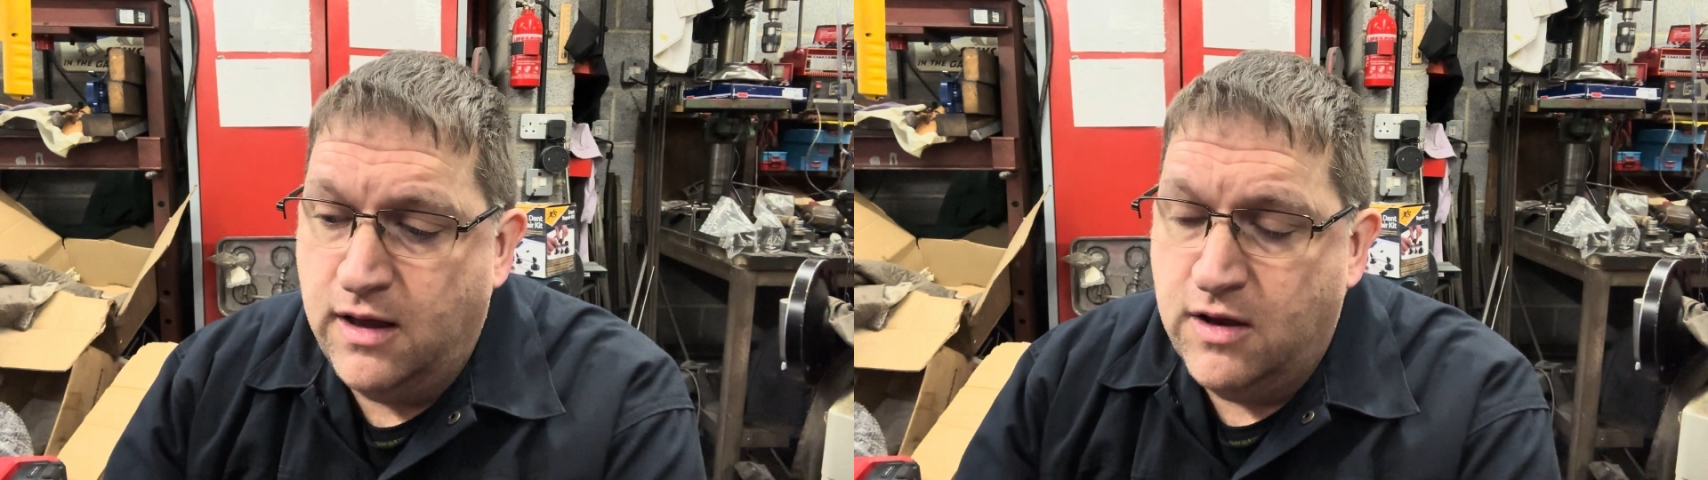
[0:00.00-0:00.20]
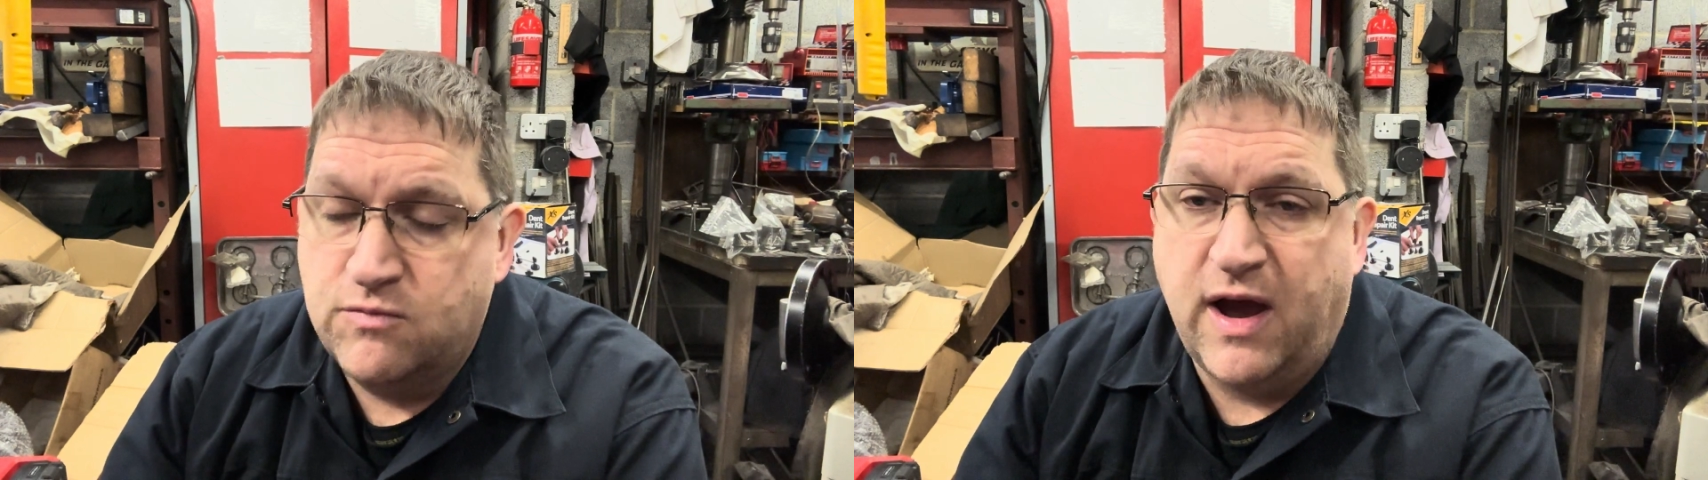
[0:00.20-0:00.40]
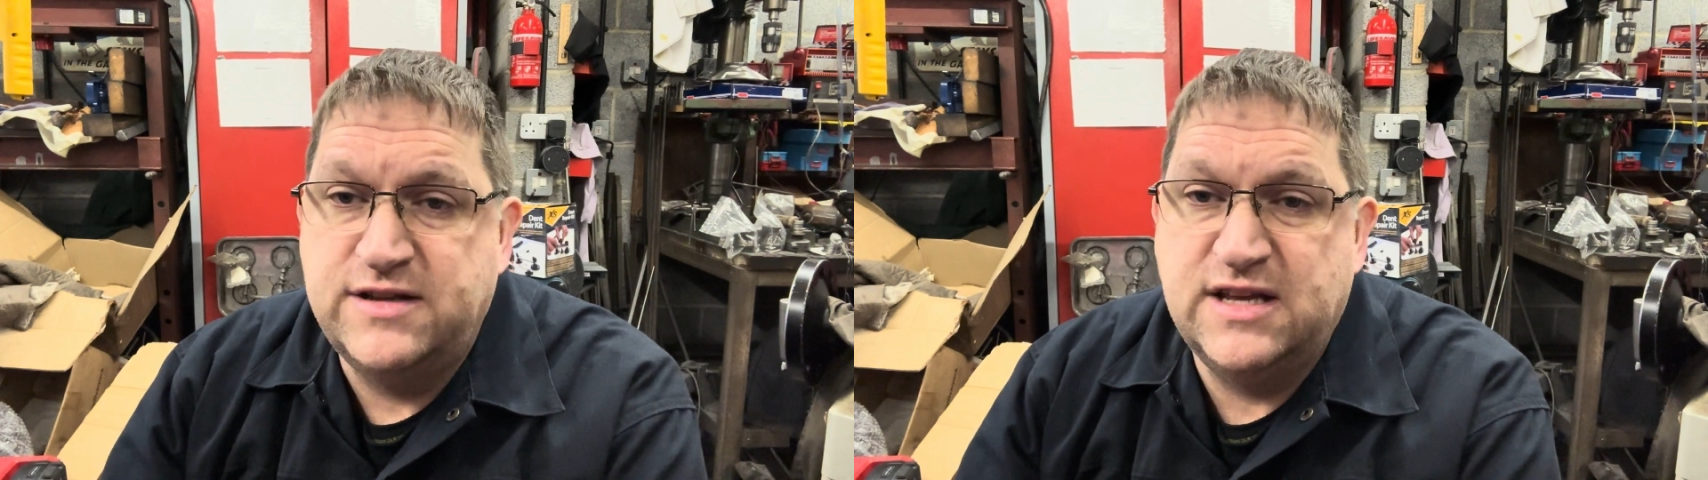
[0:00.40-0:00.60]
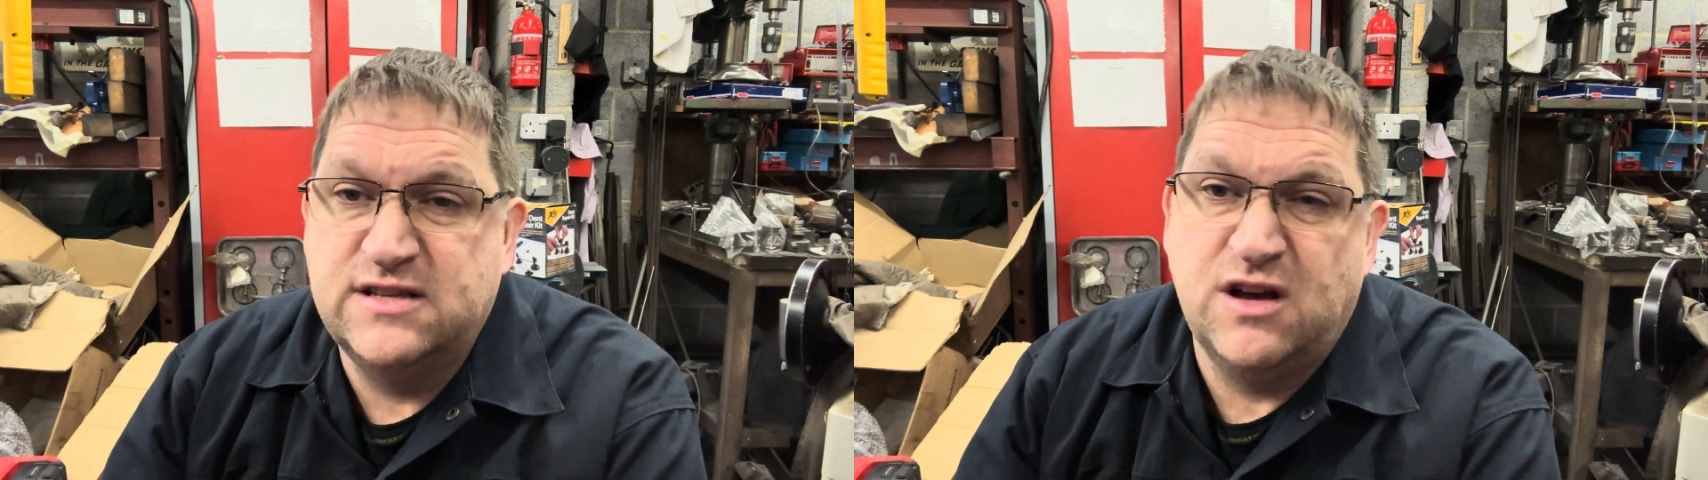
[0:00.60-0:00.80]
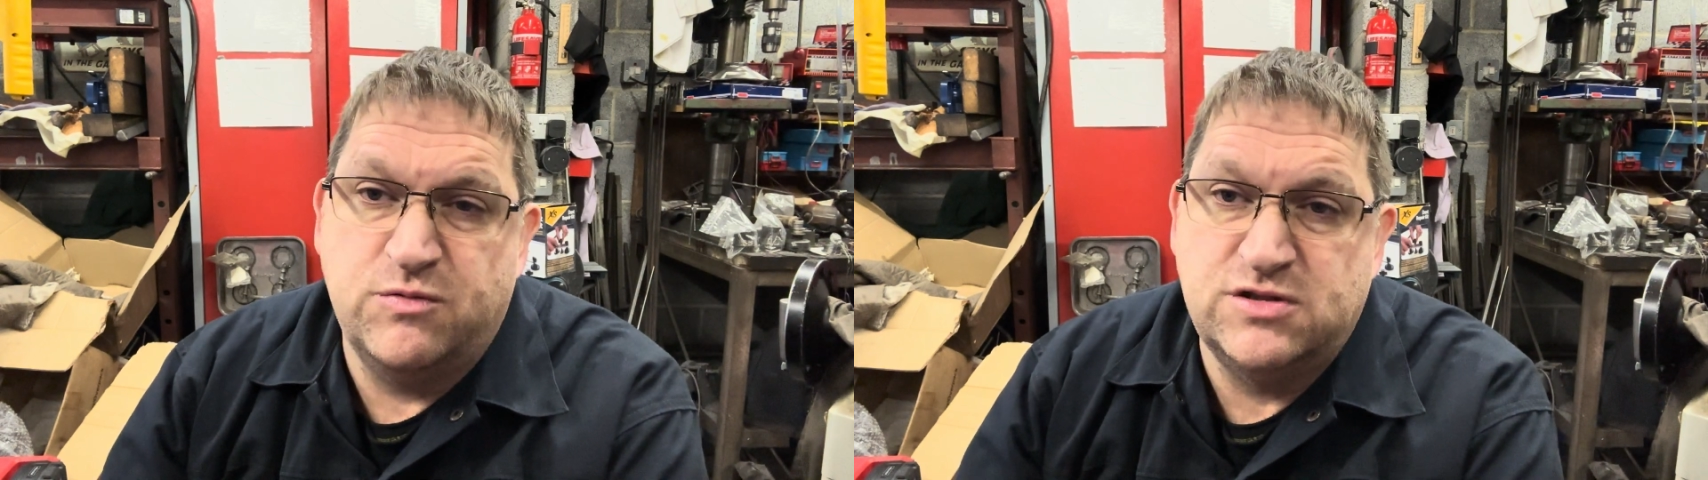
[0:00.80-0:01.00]
ratings.
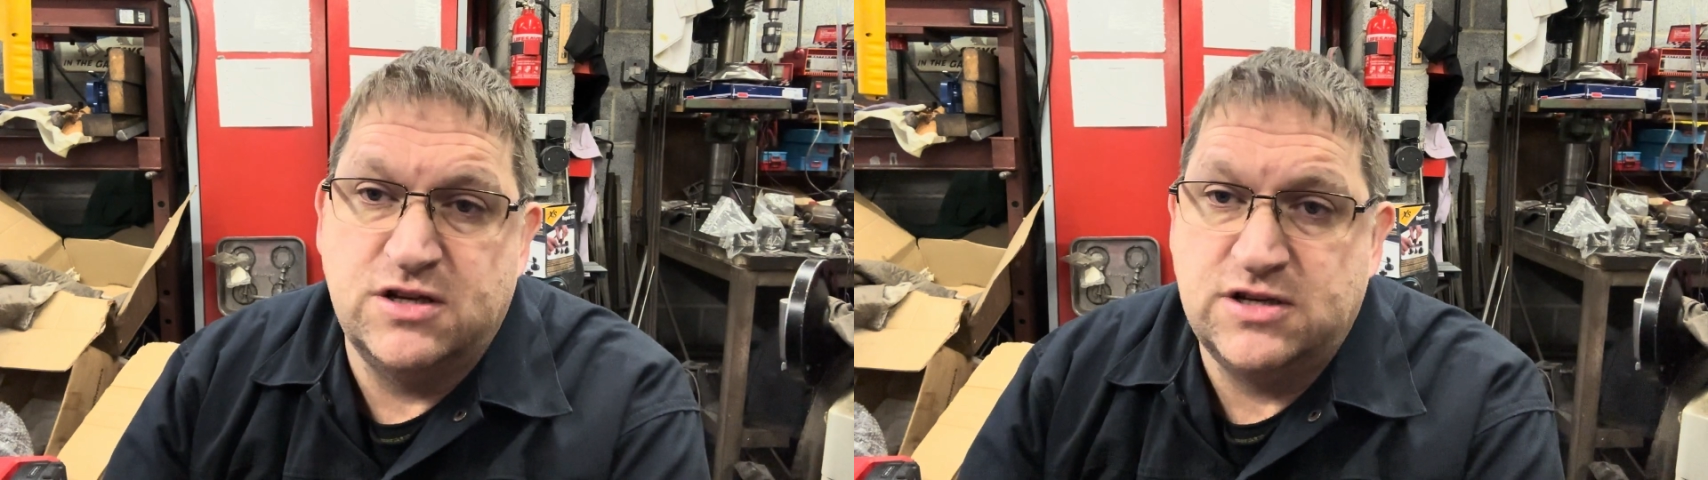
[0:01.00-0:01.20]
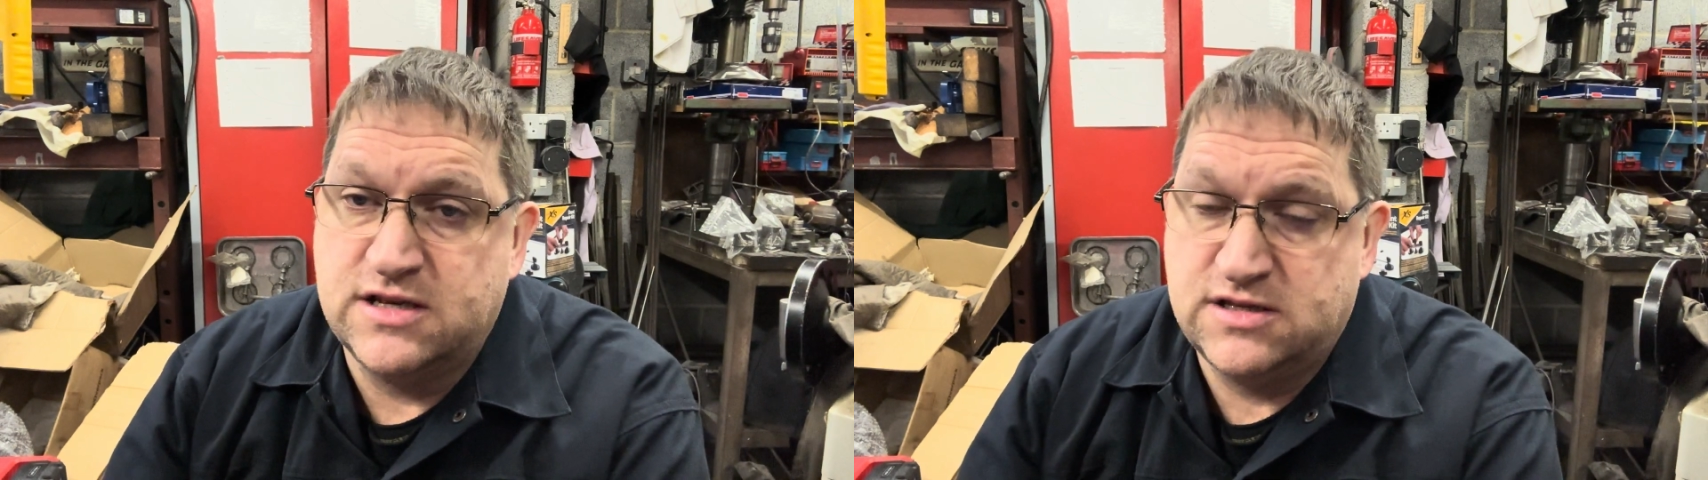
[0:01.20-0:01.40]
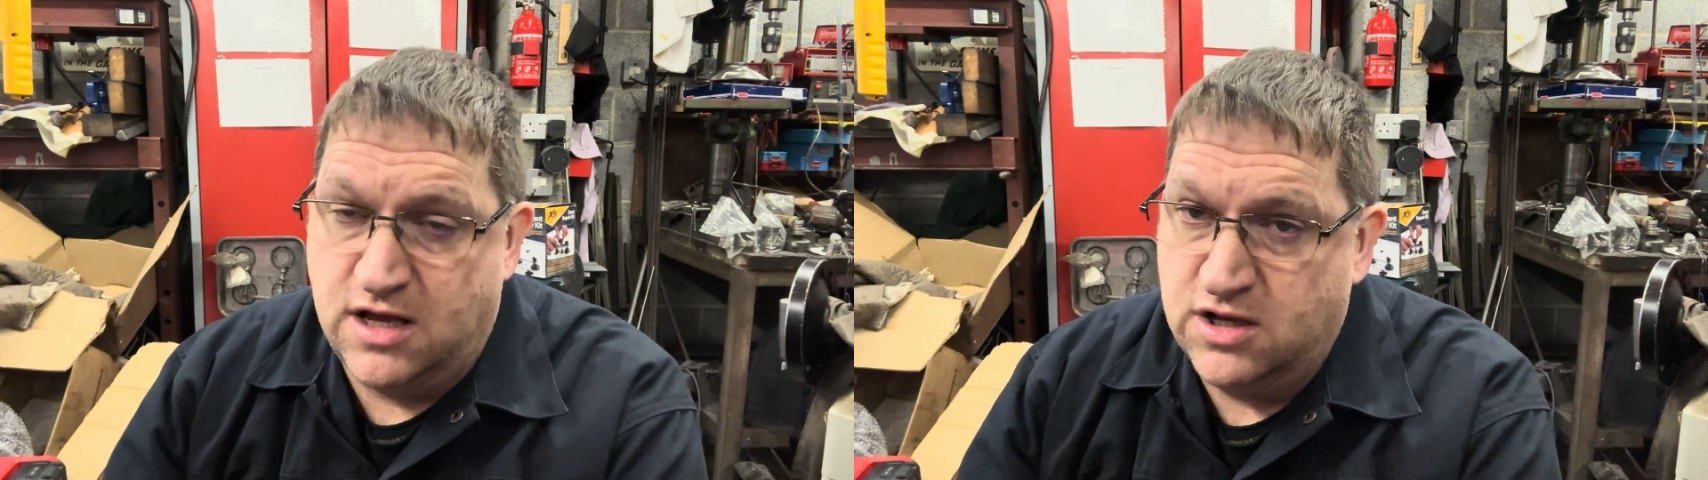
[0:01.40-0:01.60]
I would suggest